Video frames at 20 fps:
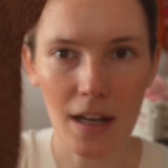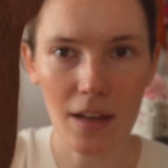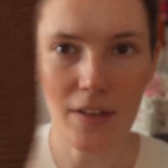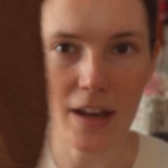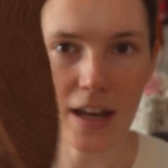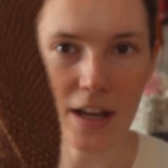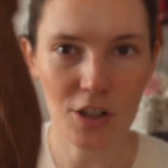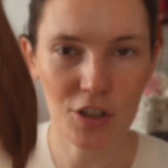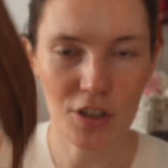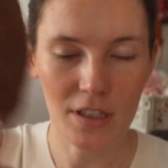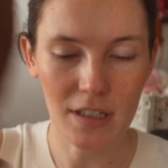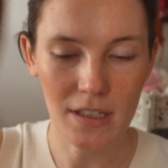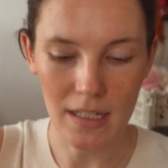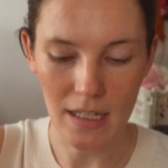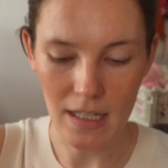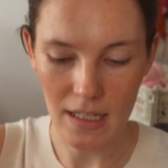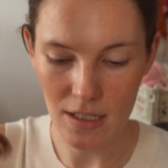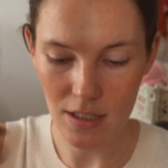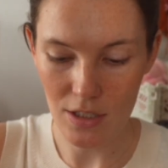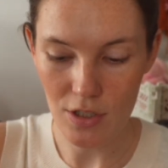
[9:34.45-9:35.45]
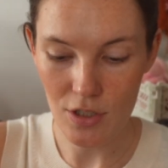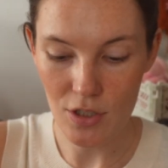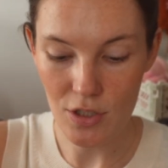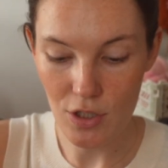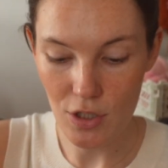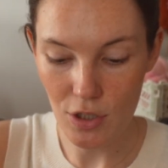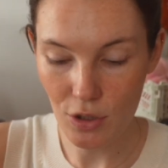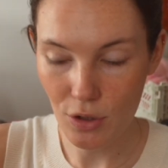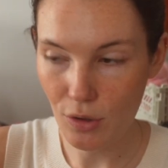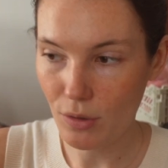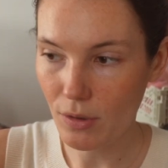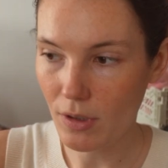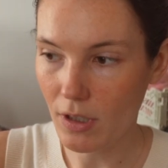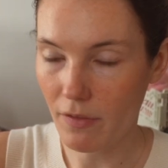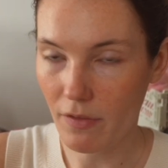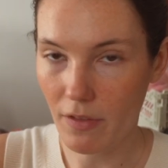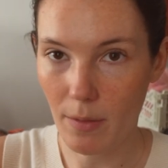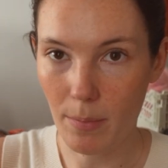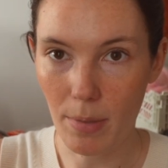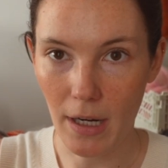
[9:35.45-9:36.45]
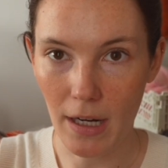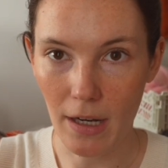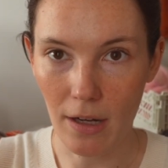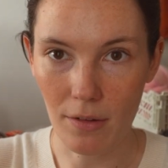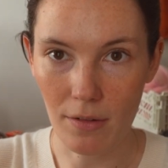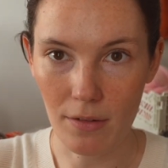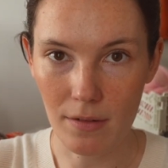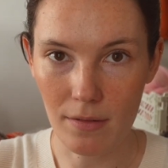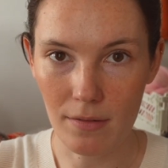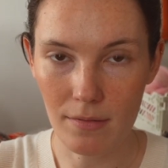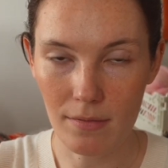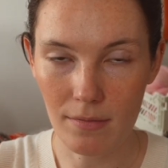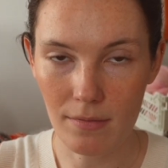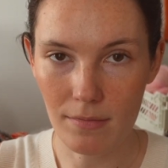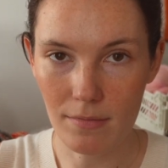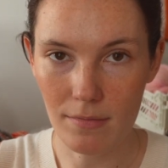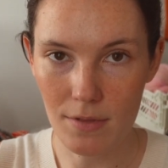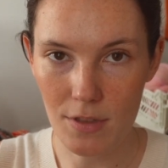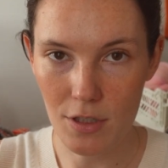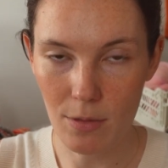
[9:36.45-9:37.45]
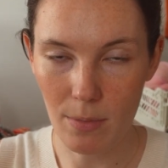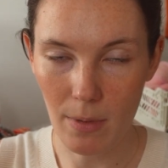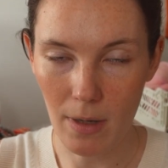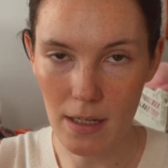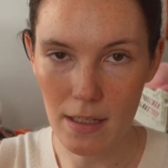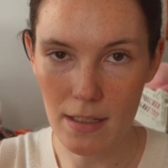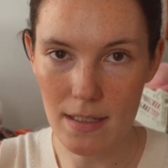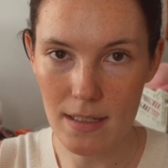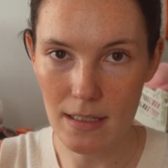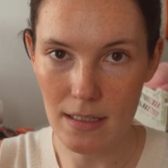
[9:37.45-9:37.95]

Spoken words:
I've actually knit 2 bonnets